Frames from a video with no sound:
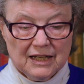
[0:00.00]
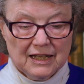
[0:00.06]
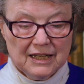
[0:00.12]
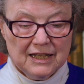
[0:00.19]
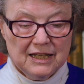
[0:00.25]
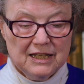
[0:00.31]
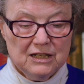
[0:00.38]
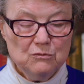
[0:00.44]

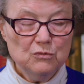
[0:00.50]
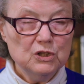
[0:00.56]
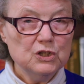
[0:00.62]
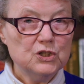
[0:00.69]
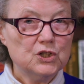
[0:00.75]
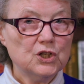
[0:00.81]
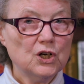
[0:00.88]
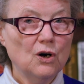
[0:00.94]
He
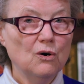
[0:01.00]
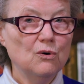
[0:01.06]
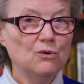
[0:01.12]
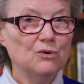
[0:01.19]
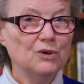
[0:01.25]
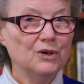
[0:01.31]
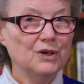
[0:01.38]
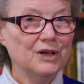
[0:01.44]
will
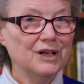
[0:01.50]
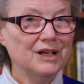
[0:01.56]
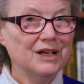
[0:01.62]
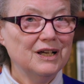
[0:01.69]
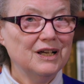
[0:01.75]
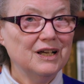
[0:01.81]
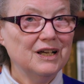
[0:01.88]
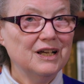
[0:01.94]
show
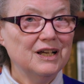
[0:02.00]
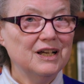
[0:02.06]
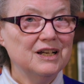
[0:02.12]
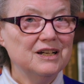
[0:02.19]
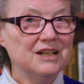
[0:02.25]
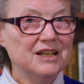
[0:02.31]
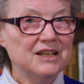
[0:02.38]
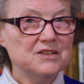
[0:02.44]

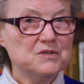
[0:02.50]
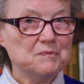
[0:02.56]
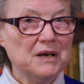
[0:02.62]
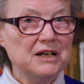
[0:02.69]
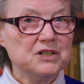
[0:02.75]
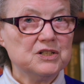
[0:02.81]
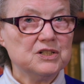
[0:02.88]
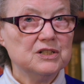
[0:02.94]
in his
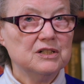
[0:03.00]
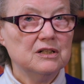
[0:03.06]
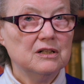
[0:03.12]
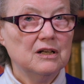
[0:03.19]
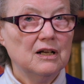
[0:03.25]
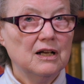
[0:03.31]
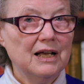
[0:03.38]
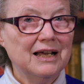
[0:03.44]
passion
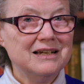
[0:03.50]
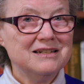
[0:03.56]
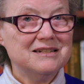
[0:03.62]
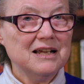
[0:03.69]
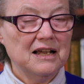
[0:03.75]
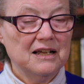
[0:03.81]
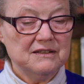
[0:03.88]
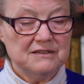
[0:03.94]
and
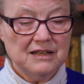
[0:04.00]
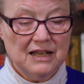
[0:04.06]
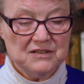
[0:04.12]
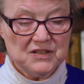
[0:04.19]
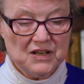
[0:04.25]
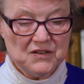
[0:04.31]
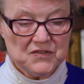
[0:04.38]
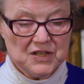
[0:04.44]
death,
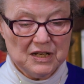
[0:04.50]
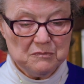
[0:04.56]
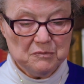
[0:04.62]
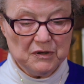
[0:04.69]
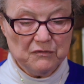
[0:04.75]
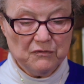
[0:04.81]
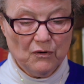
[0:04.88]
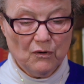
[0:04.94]
as I said
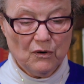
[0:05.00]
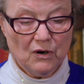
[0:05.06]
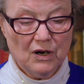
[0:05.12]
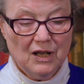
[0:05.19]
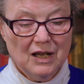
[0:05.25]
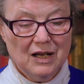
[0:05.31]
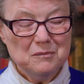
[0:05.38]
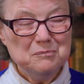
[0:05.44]
before,
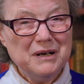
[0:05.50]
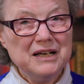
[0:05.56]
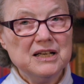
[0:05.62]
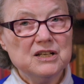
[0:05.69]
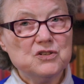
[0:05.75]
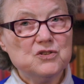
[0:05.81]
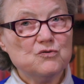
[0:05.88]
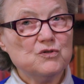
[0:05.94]
by
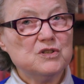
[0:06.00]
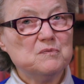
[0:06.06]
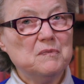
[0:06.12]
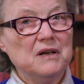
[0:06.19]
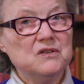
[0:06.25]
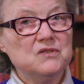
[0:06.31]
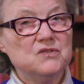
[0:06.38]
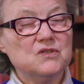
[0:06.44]
his
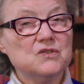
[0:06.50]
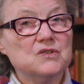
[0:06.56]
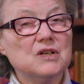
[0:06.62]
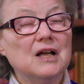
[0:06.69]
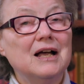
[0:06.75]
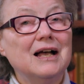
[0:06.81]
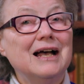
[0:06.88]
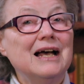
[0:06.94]
responses
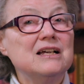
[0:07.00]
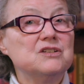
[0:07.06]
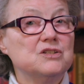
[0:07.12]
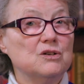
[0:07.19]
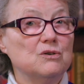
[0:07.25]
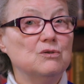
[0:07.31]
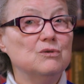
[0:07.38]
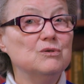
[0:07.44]
as
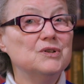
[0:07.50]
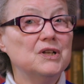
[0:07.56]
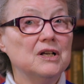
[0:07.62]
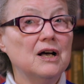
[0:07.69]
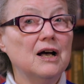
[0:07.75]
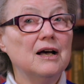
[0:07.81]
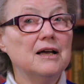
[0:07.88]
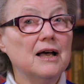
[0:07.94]
to who
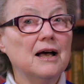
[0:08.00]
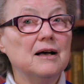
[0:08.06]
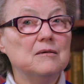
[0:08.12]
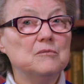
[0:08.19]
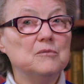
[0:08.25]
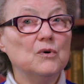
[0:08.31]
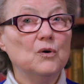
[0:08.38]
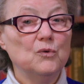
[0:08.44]
the I
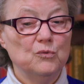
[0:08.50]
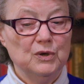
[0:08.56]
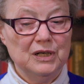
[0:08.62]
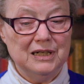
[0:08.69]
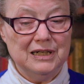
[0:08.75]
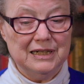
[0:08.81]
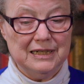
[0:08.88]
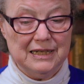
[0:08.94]
am
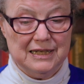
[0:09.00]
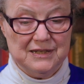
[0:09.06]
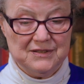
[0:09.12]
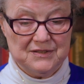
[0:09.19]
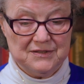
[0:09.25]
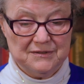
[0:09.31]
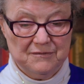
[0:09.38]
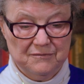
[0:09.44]
really
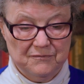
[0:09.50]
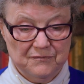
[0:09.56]
is.